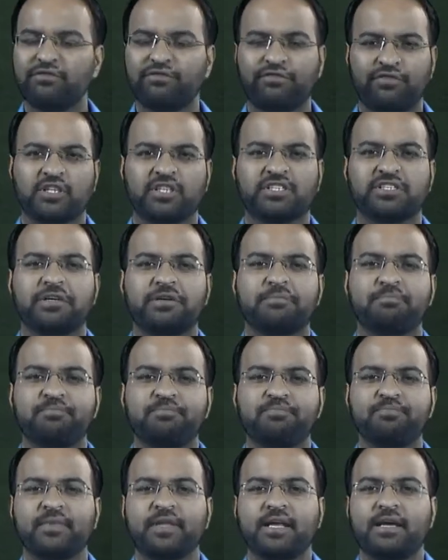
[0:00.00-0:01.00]
function.
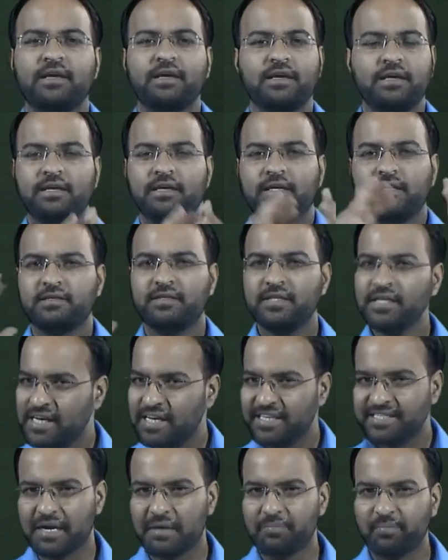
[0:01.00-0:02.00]
See the
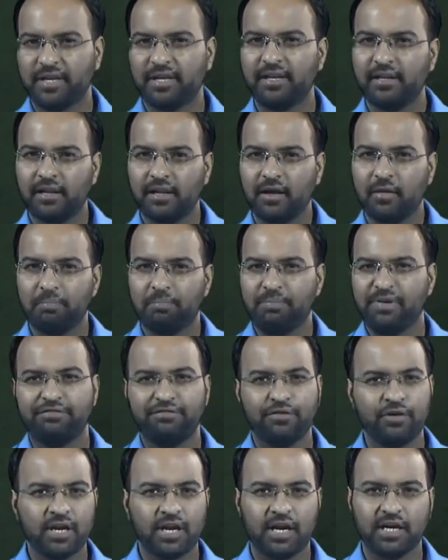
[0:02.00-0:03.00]
example
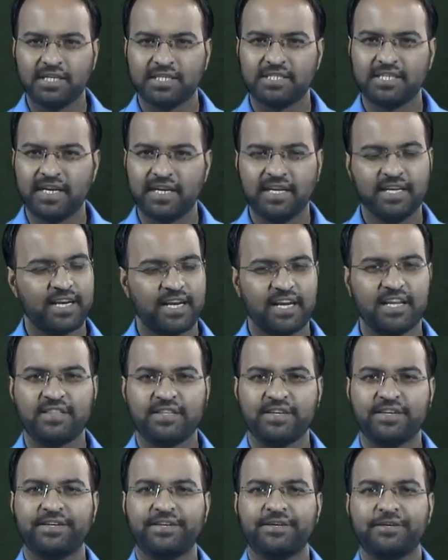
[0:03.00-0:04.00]
before understanding
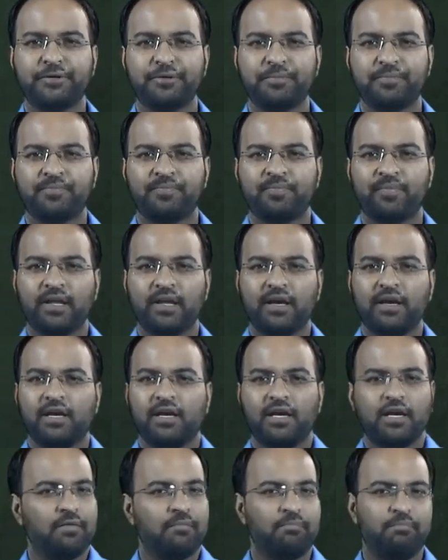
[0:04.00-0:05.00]
anything here.
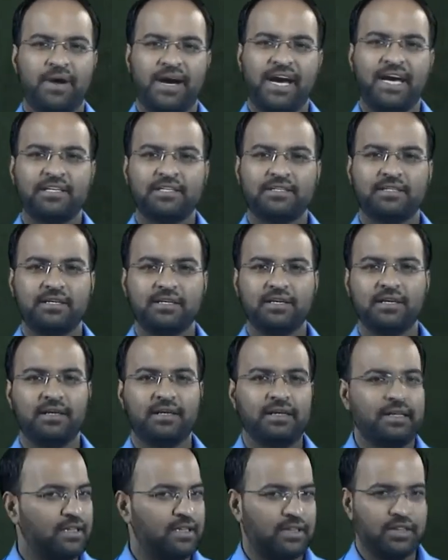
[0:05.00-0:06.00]
Banks,
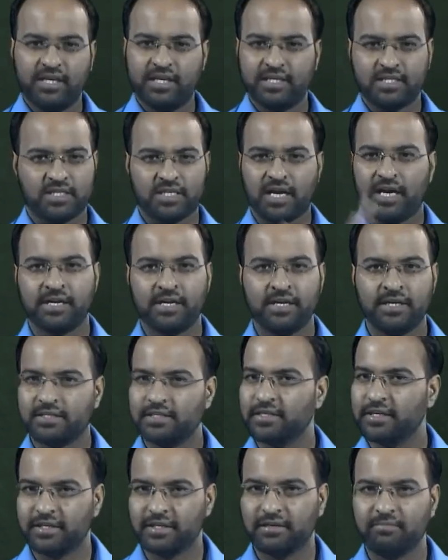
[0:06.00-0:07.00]
they started
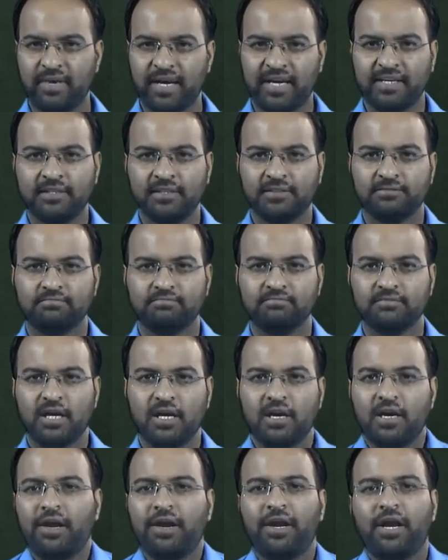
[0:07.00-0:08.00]
certain bank,
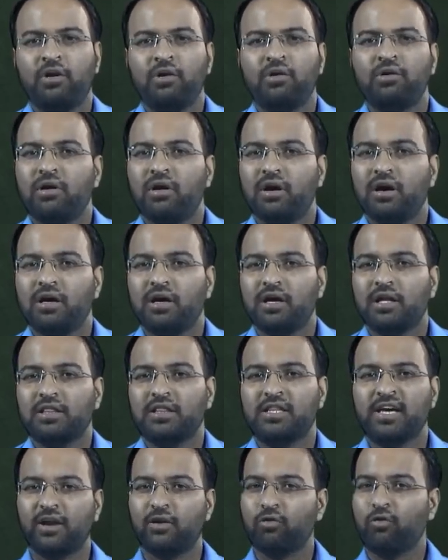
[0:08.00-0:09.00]
now they
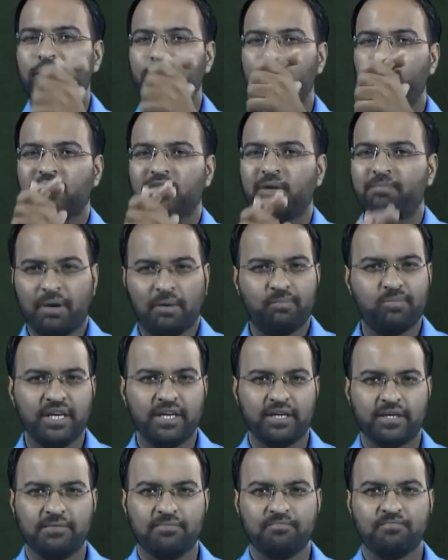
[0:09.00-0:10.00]
are going to the public
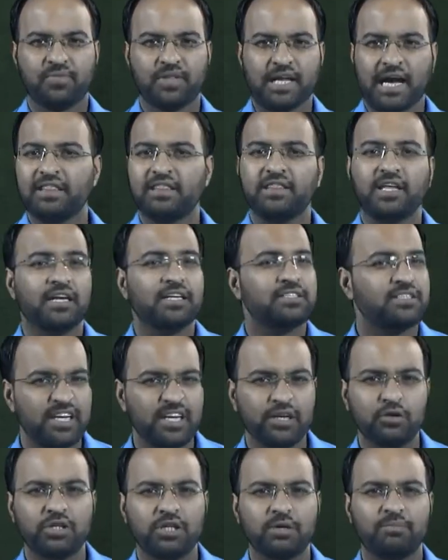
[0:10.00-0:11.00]
and they are saying
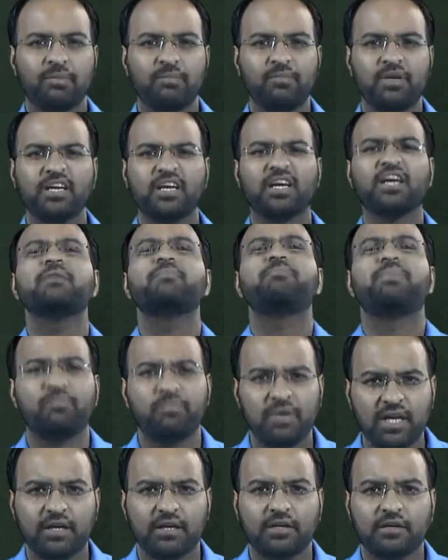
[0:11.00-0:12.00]
to the public, hey
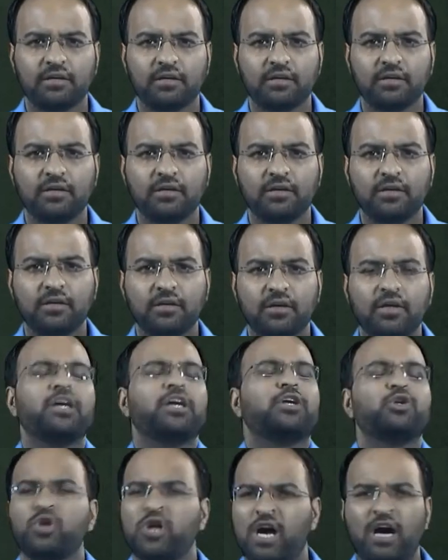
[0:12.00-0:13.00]
public,
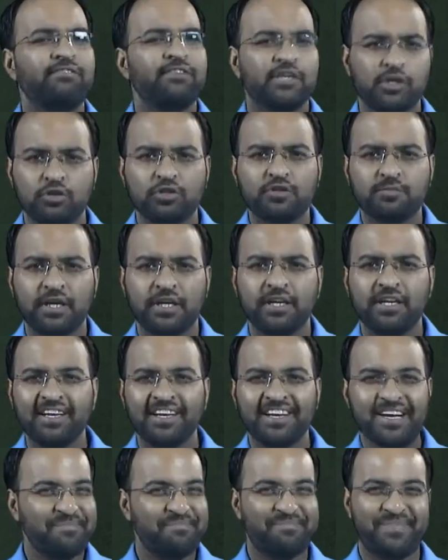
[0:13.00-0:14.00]
you have huge
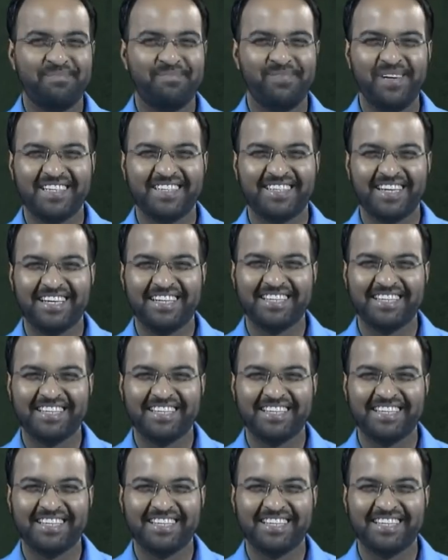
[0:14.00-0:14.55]
money. Publics are